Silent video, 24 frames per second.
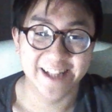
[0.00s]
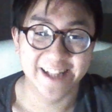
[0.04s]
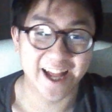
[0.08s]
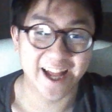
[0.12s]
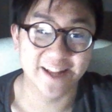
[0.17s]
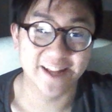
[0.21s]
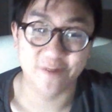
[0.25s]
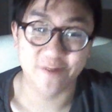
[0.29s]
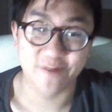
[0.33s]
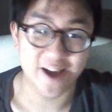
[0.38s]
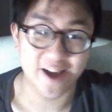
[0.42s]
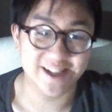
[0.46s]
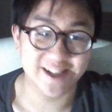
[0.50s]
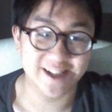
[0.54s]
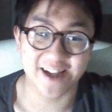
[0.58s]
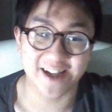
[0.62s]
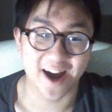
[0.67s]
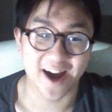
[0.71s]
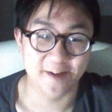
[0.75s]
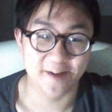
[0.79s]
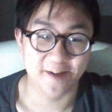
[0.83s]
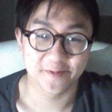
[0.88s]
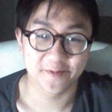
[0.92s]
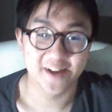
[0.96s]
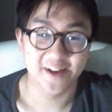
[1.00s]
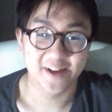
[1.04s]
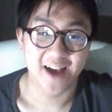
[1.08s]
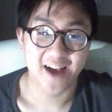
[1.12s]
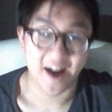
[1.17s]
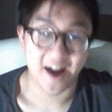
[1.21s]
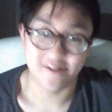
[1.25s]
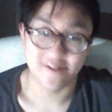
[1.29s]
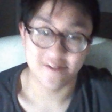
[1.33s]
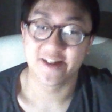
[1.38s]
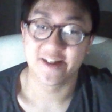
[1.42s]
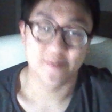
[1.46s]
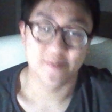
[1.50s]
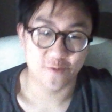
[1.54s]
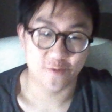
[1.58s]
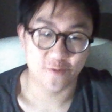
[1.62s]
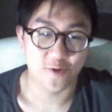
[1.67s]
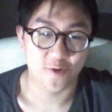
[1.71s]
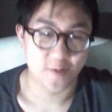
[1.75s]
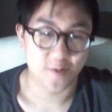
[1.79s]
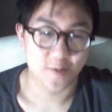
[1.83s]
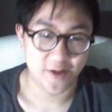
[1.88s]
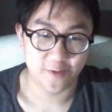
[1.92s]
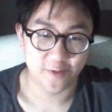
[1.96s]
and waste time. I've done that
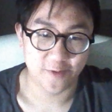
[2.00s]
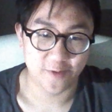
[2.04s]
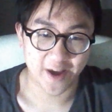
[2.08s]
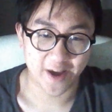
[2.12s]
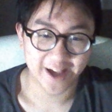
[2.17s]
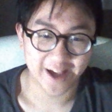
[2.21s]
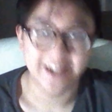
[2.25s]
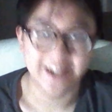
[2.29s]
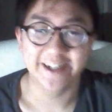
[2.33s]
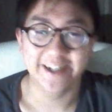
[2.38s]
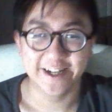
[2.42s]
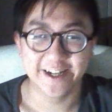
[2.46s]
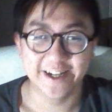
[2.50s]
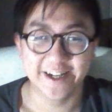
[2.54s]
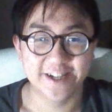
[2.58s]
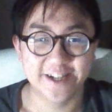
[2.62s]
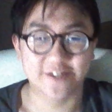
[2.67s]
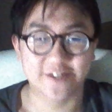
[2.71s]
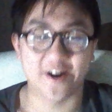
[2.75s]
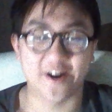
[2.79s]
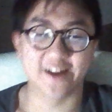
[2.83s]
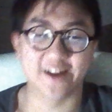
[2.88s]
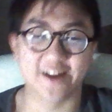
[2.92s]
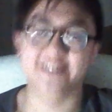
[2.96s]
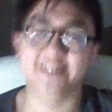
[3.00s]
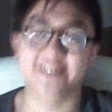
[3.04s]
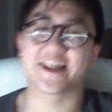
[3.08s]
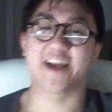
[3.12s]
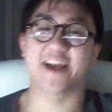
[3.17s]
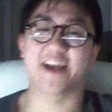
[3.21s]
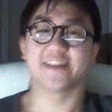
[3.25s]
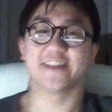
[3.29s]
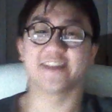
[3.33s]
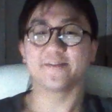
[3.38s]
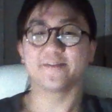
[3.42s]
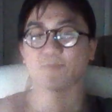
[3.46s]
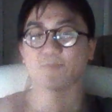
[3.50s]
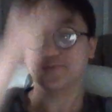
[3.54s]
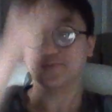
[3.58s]
before by the way. So I understand.